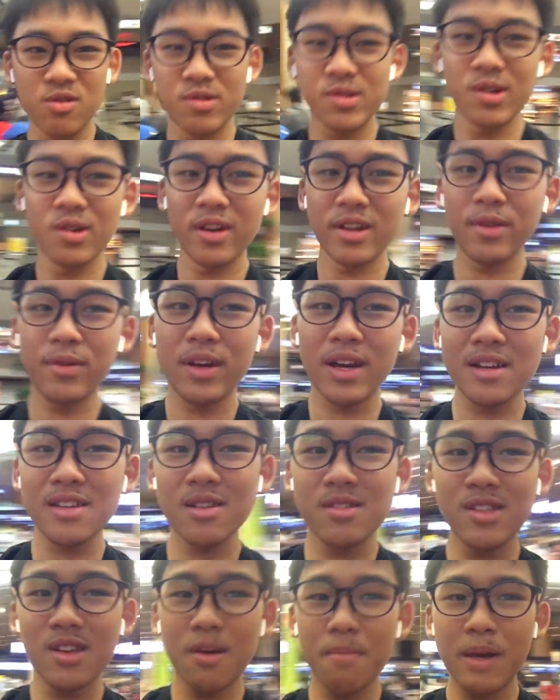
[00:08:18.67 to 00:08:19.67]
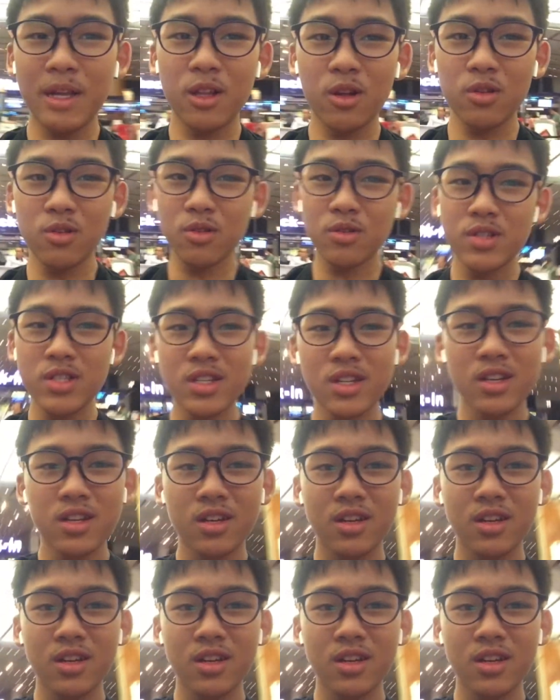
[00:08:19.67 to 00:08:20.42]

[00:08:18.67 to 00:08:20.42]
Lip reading: So anyway, guys, I'll see you at McDonald's.